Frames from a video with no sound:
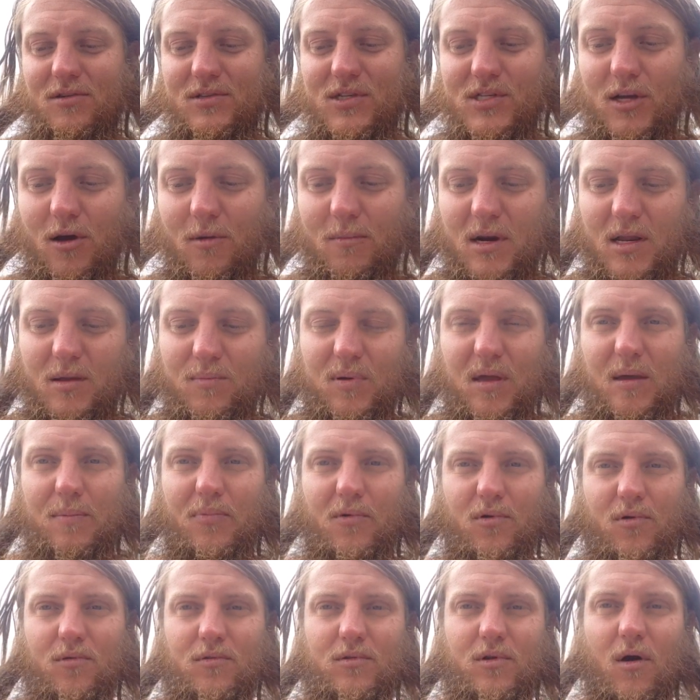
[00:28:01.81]
know, so many
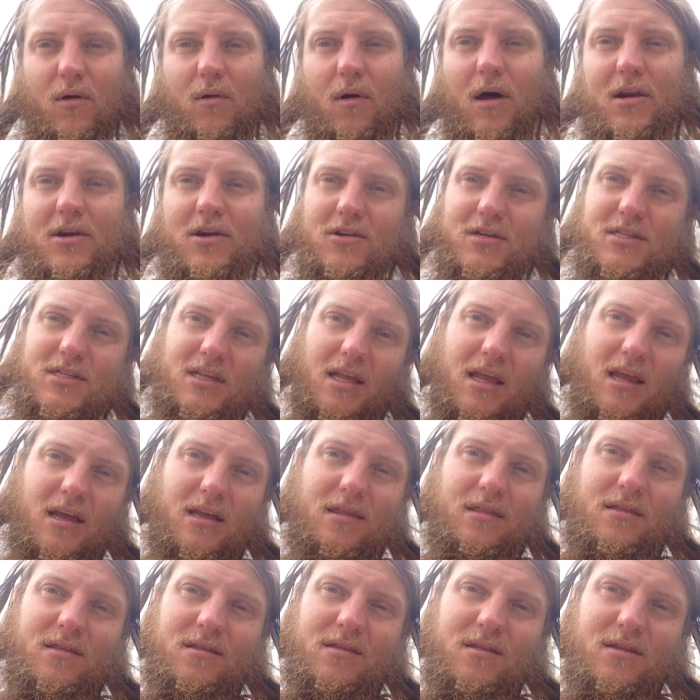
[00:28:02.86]
people who don't
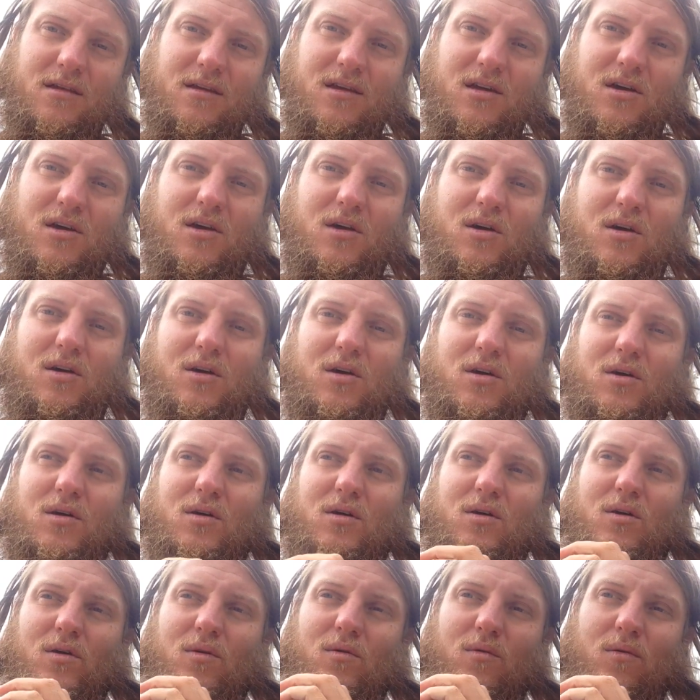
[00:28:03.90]
understand
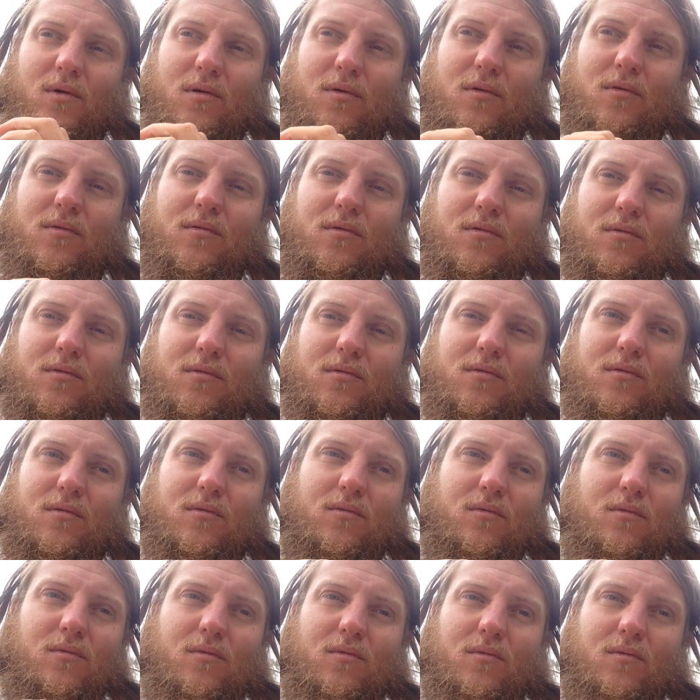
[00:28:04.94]

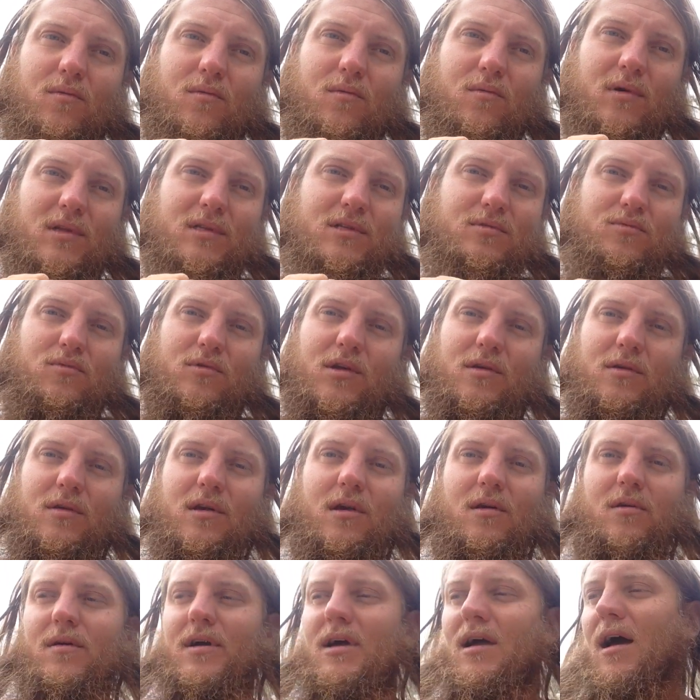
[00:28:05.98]
what's
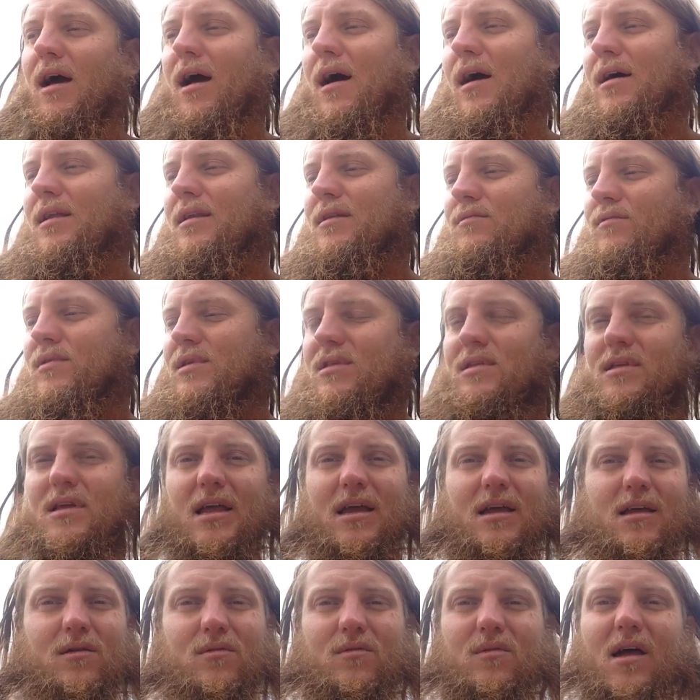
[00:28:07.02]
really going on with
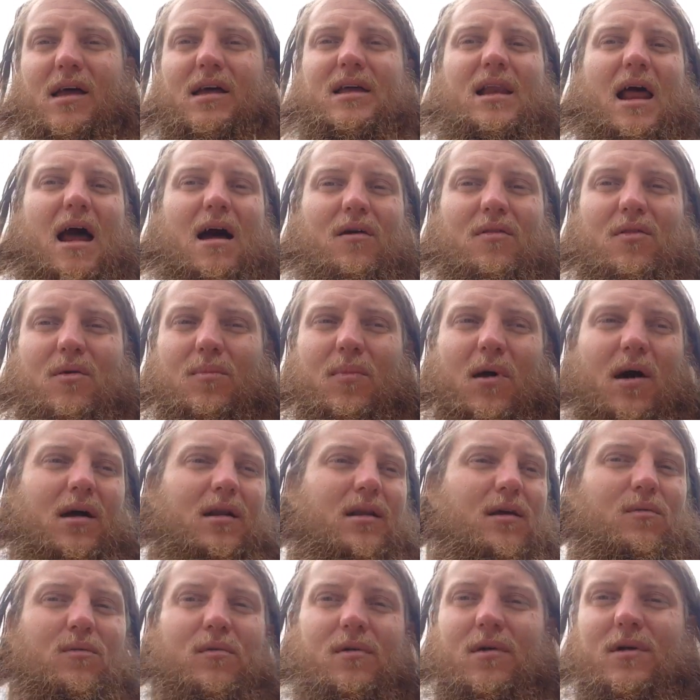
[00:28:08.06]
and how the
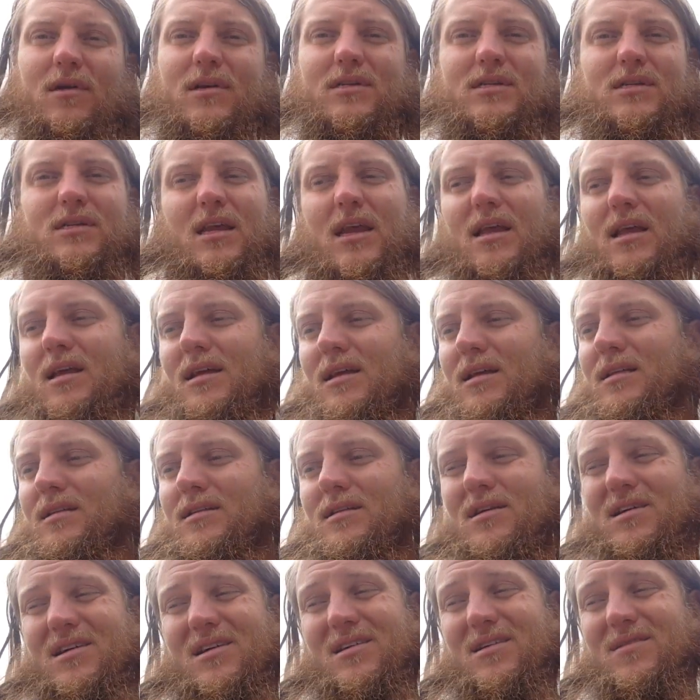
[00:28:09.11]
body works,
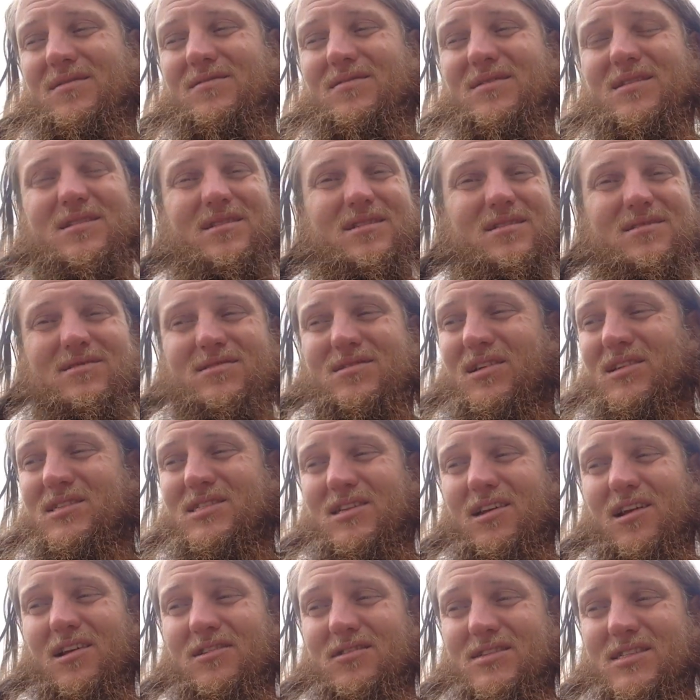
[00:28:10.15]
and
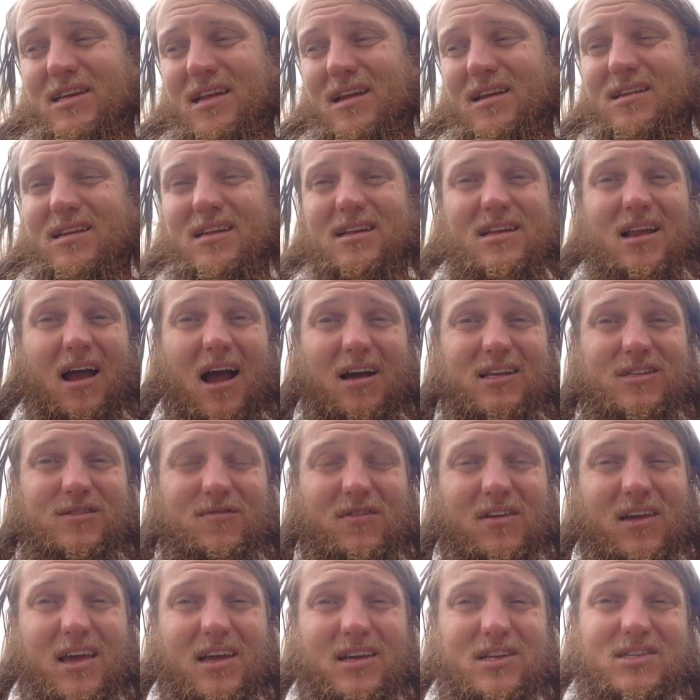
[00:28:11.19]
doesn't understand
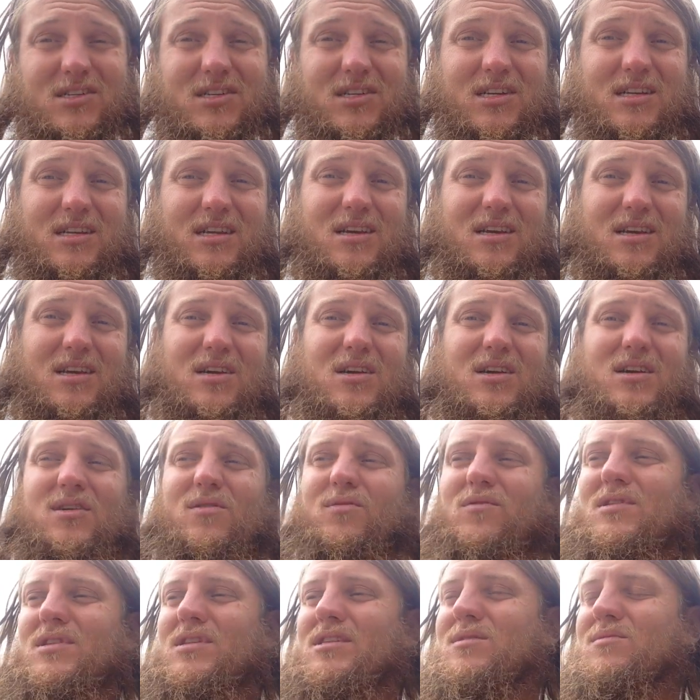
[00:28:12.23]
detoxification.
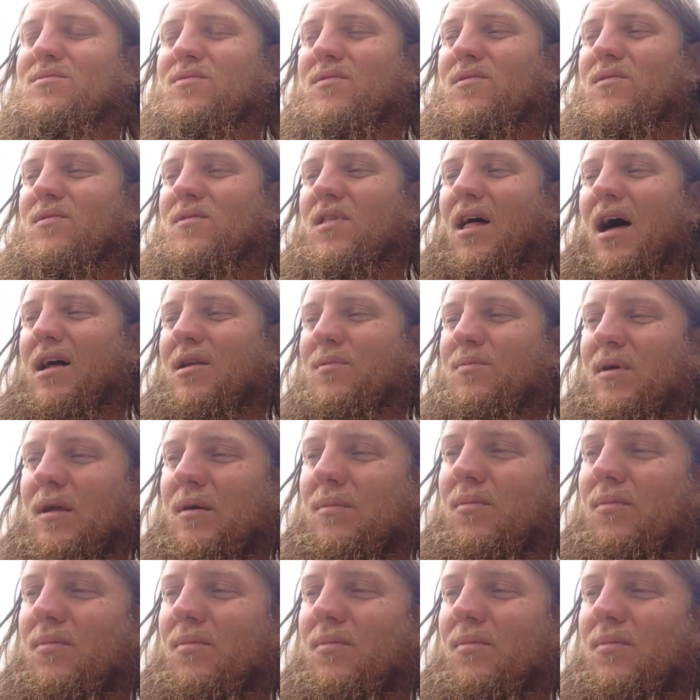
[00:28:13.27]
A lot of